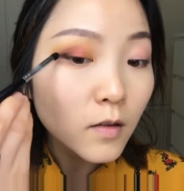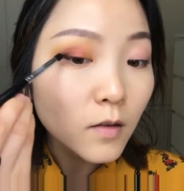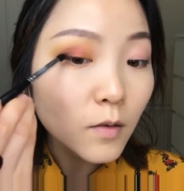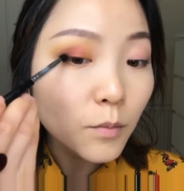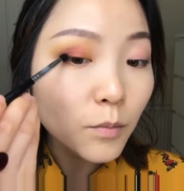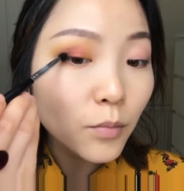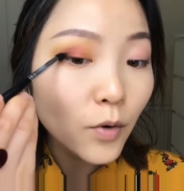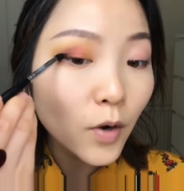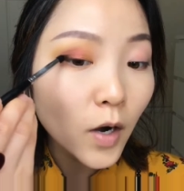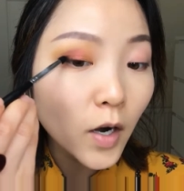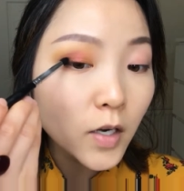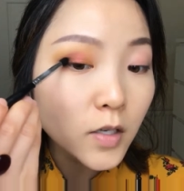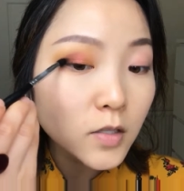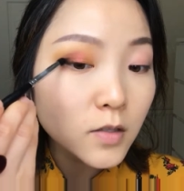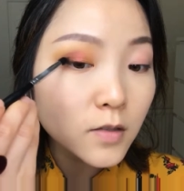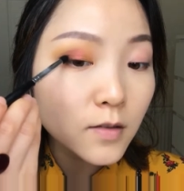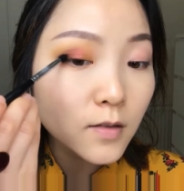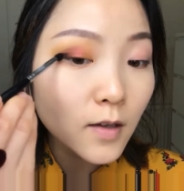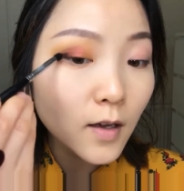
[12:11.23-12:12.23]
The
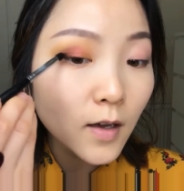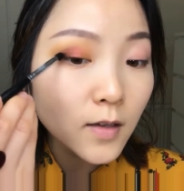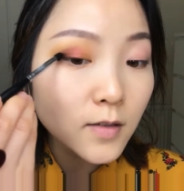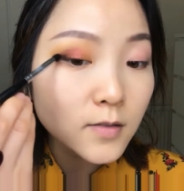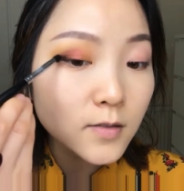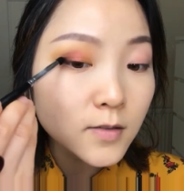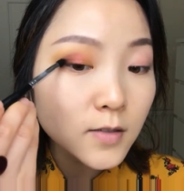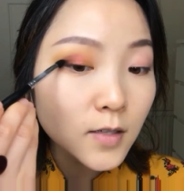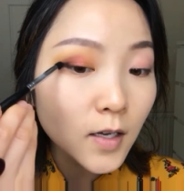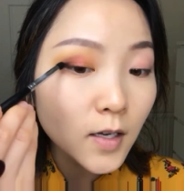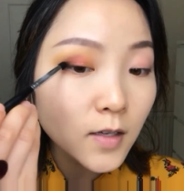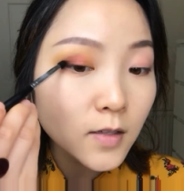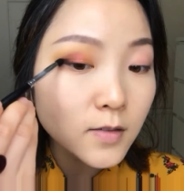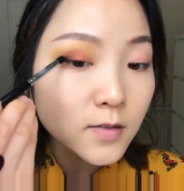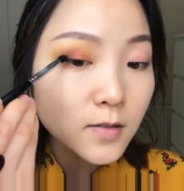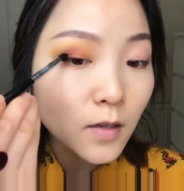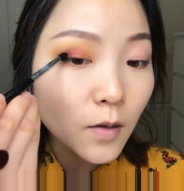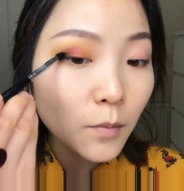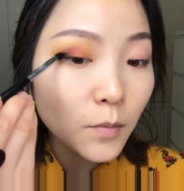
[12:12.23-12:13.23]
brush does take
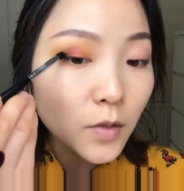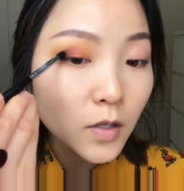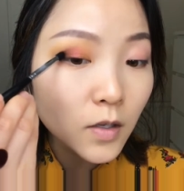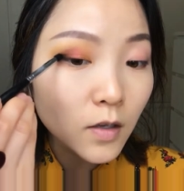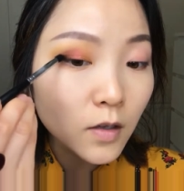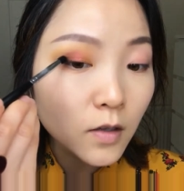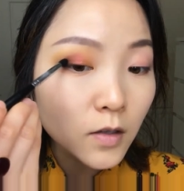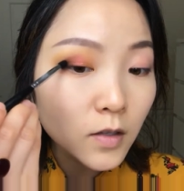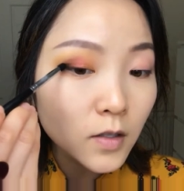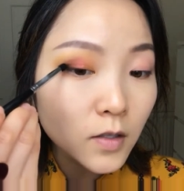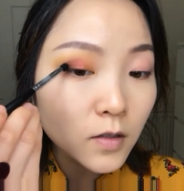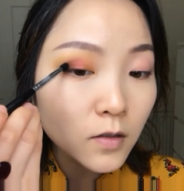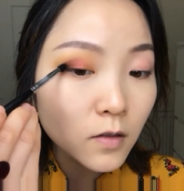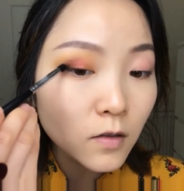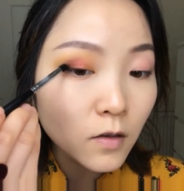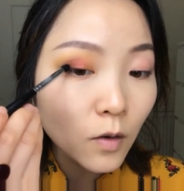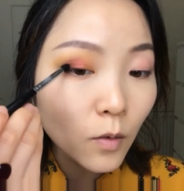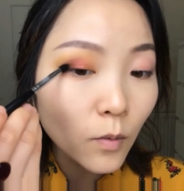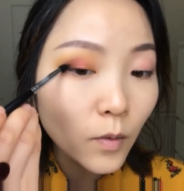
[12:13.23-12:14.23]
some of the
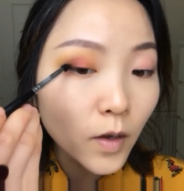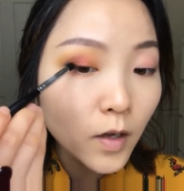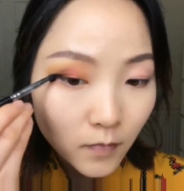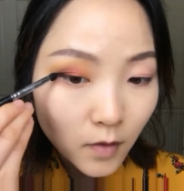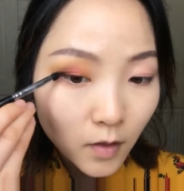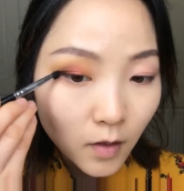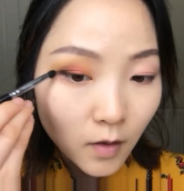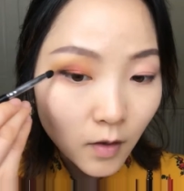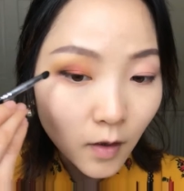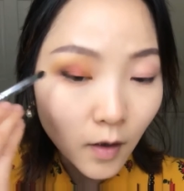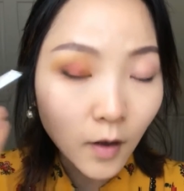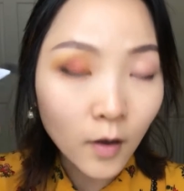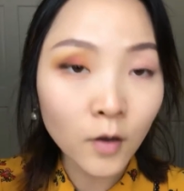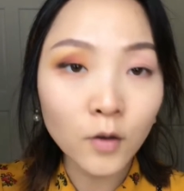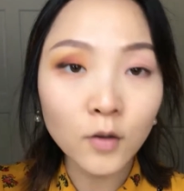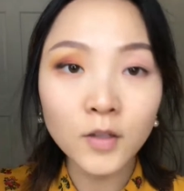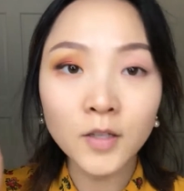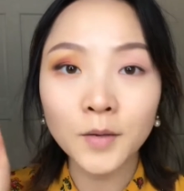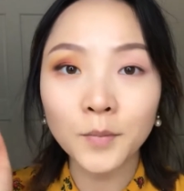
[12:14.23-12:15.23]
glitter away. I
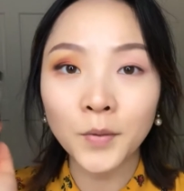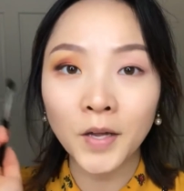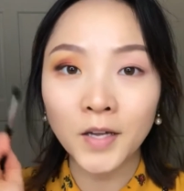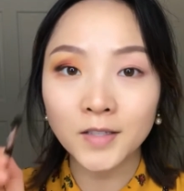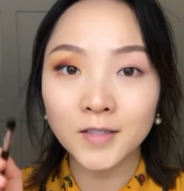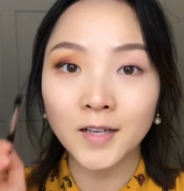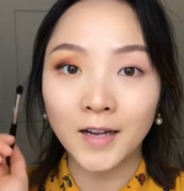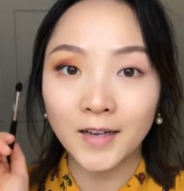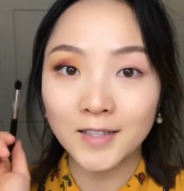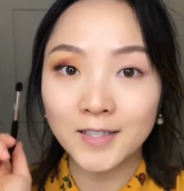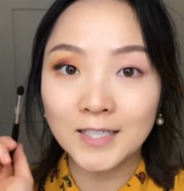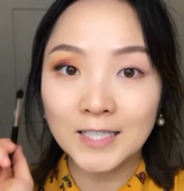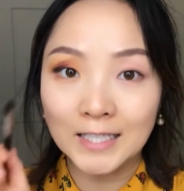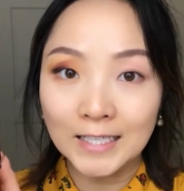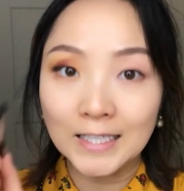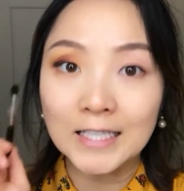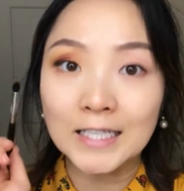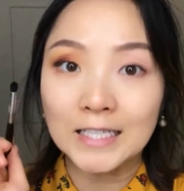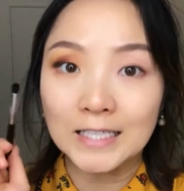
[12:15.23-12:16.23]
only picked like
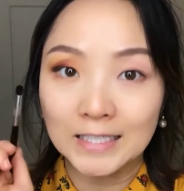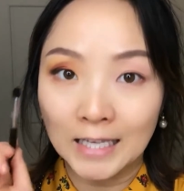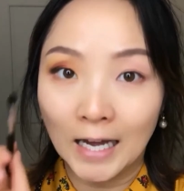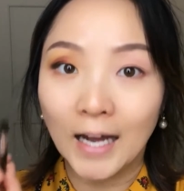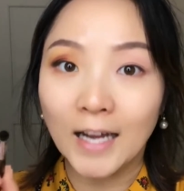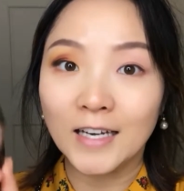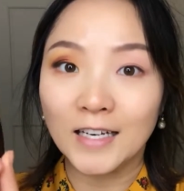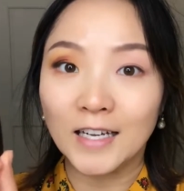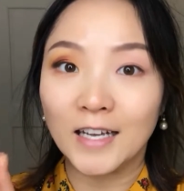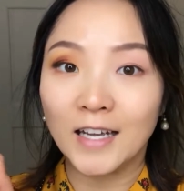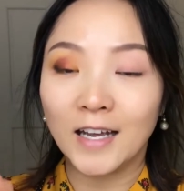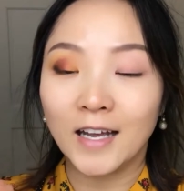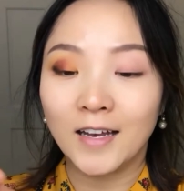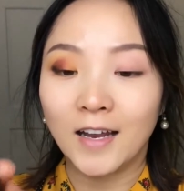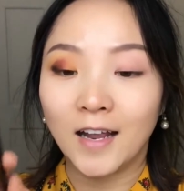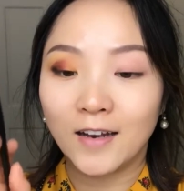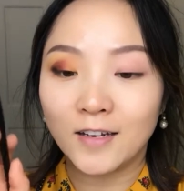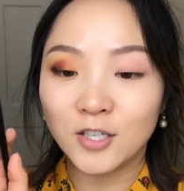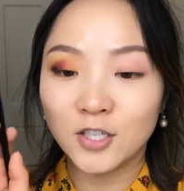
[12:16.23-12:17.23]
teeny tiny
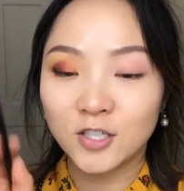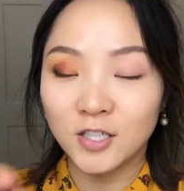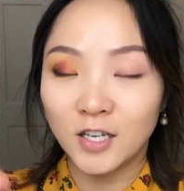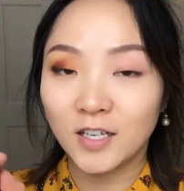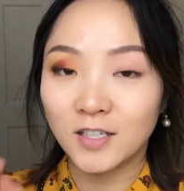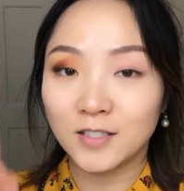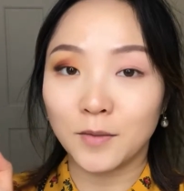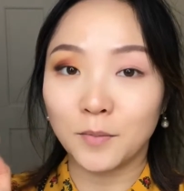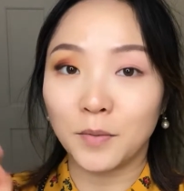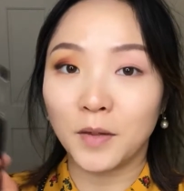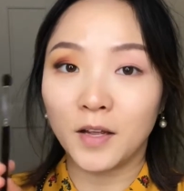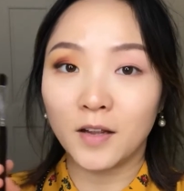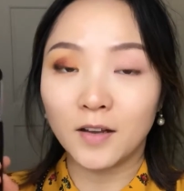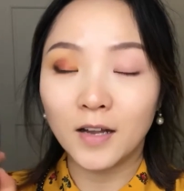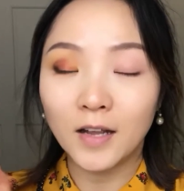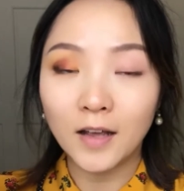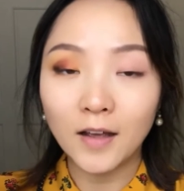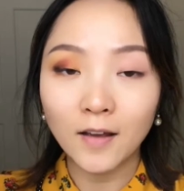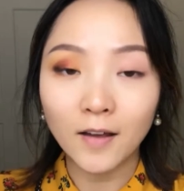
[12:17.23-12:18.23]
and I shaped a bit,
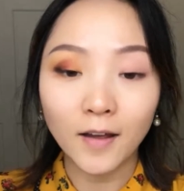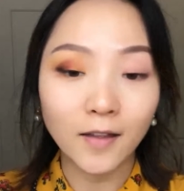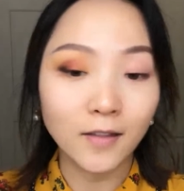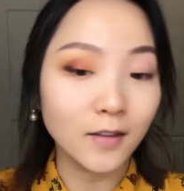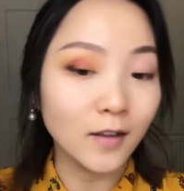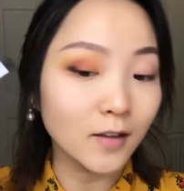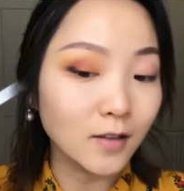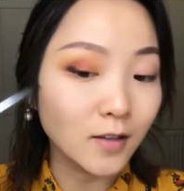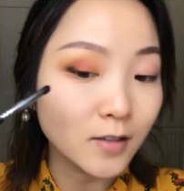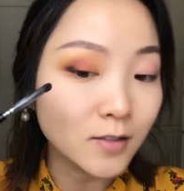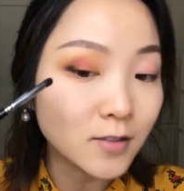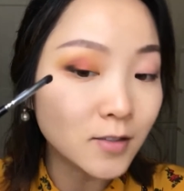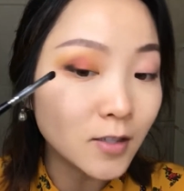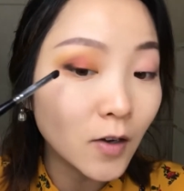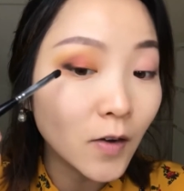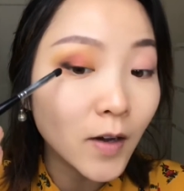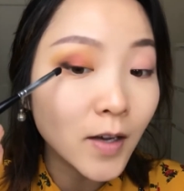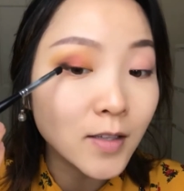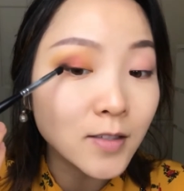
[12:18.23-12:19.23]
and then it
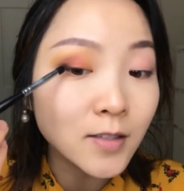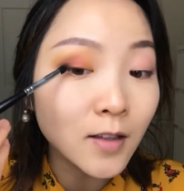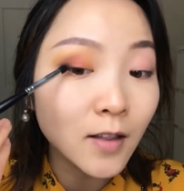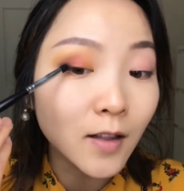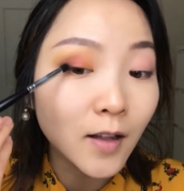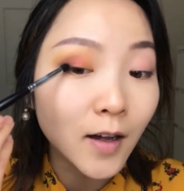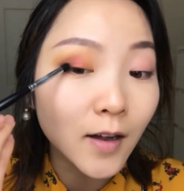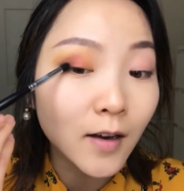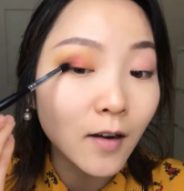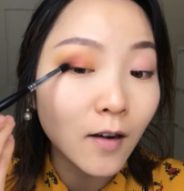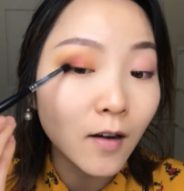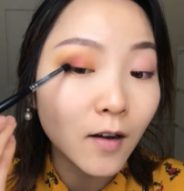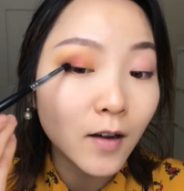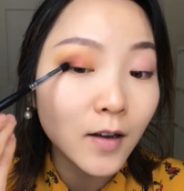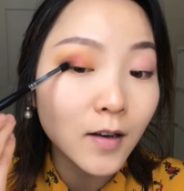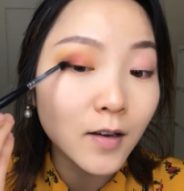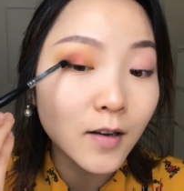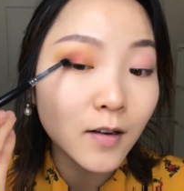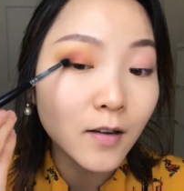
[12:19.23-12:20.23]
still has a lot
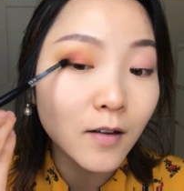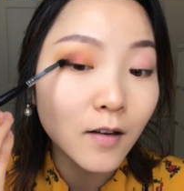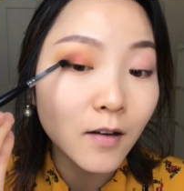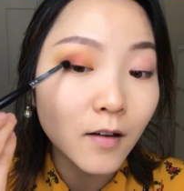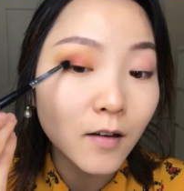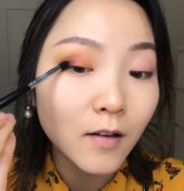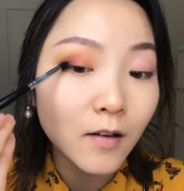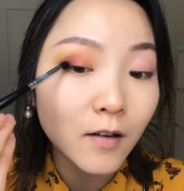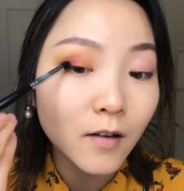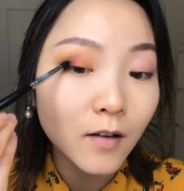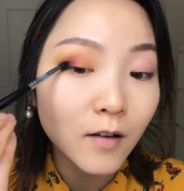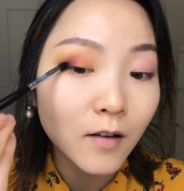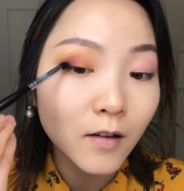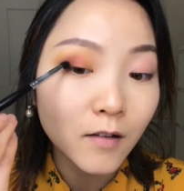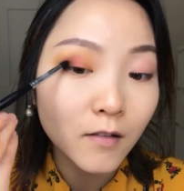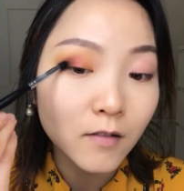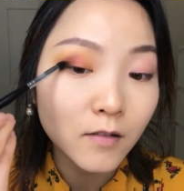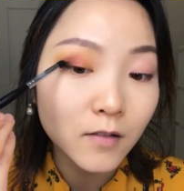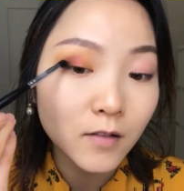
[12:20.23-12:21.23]
on.
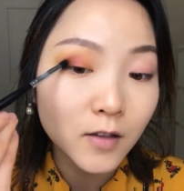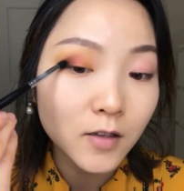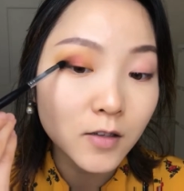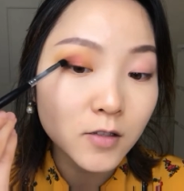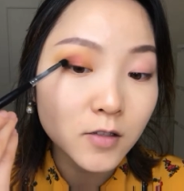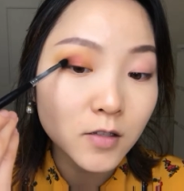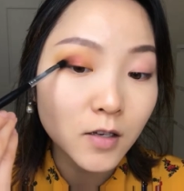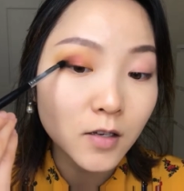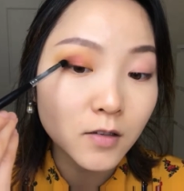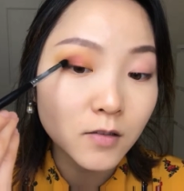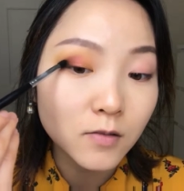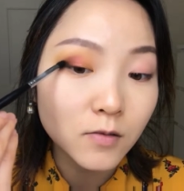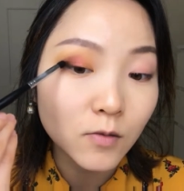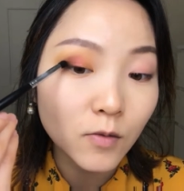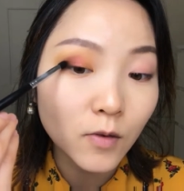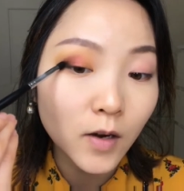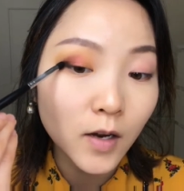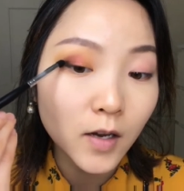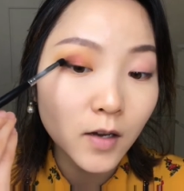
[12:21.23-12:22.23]
This shade is
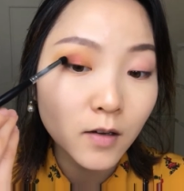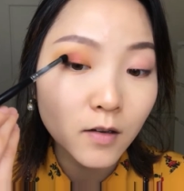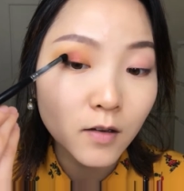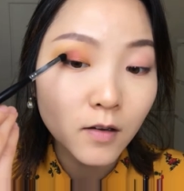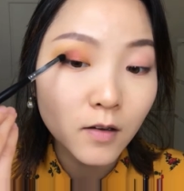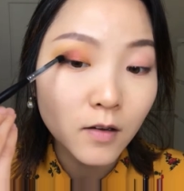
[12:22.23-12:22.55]
great.